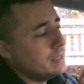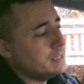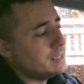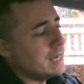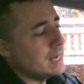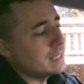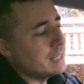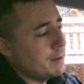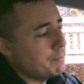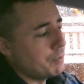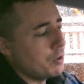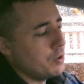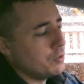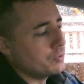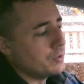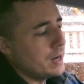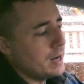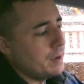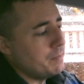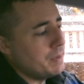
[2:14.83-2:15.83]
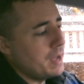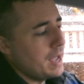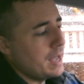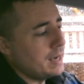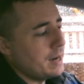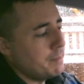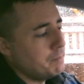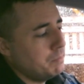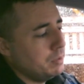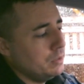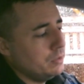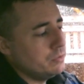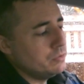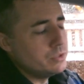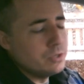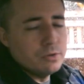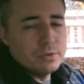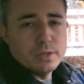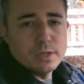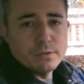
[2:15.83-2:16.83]
You take that program, and I'm
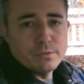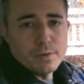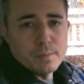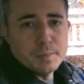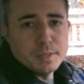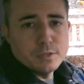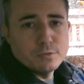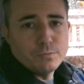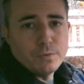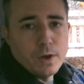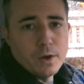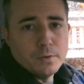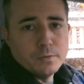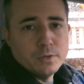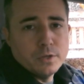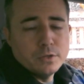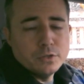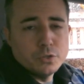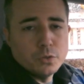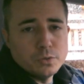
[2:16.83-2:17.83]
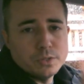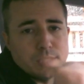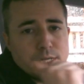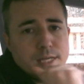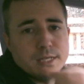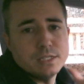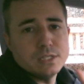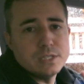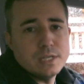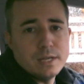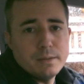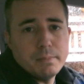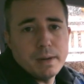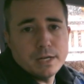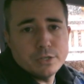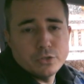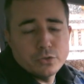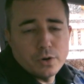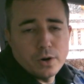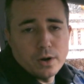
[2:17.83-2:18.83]
Bluetoothing from this phone to a T N C in
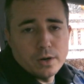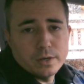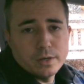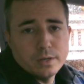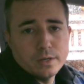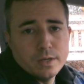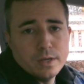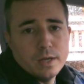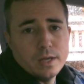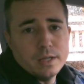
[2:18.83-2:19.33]
my trunk.